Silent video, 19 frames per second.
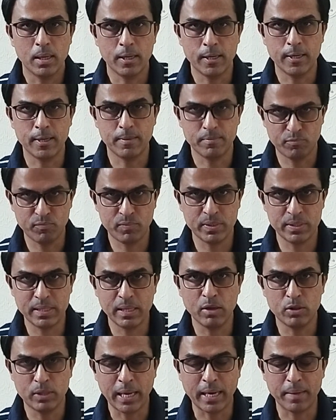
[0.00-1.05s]

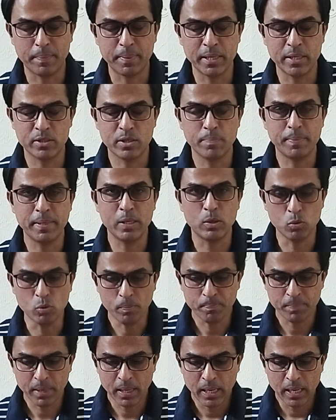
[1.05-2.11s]
that appears in
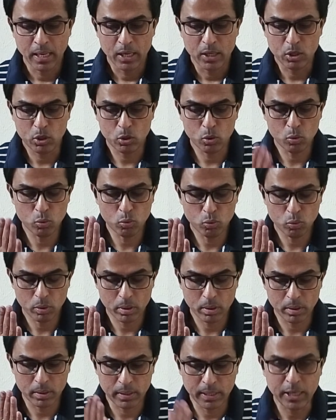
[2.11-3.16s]
P2,
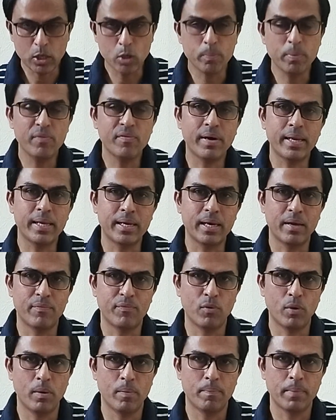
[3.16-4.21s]
you need to be very
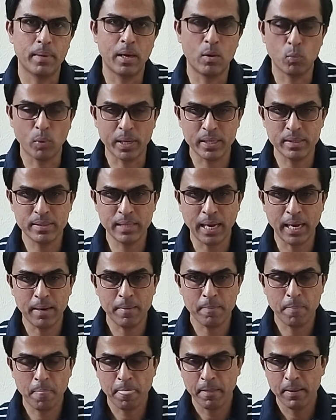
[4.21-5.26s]
careful. And what is
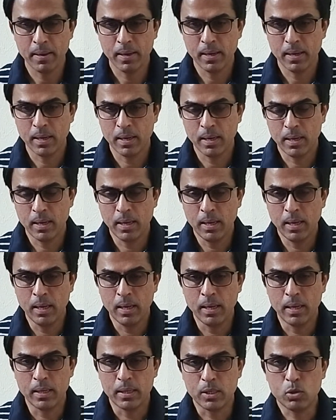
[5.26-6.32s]
that?
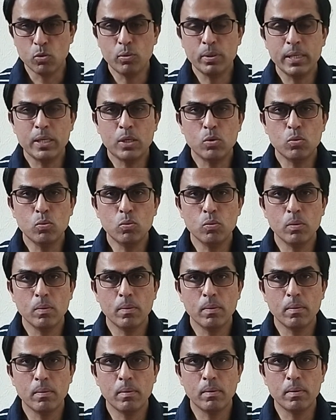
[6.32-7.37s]
You need
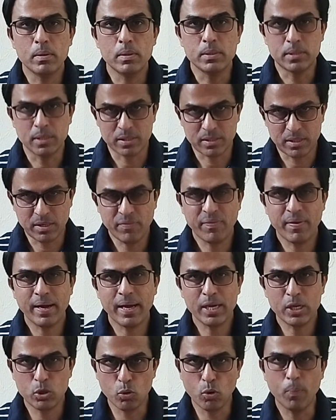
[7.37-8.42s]
to
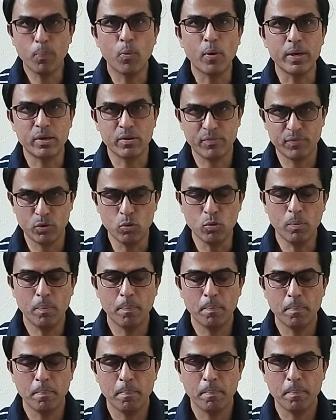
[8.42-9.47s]
justify your point of view.
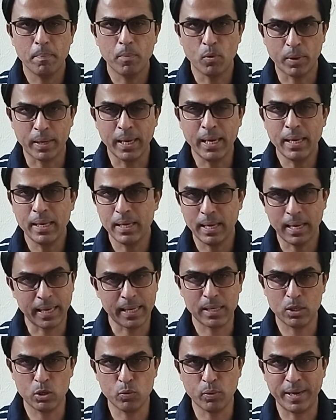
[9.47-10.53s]
Okay,
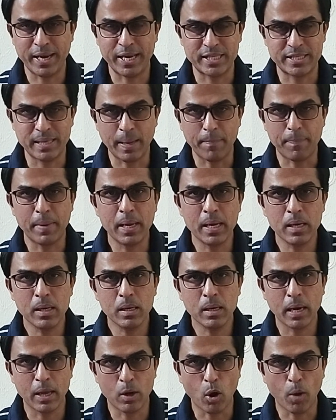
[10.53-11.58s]
like you are
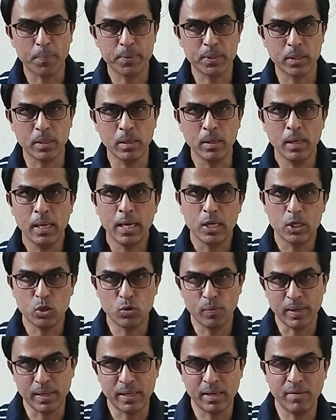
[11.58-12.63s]
accepting an option,
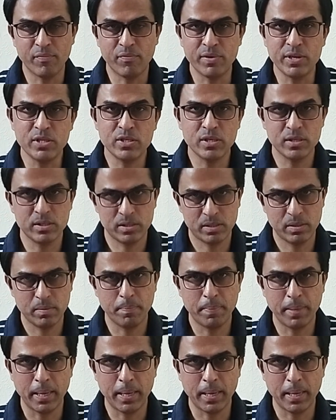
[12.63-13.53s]
you will give reasons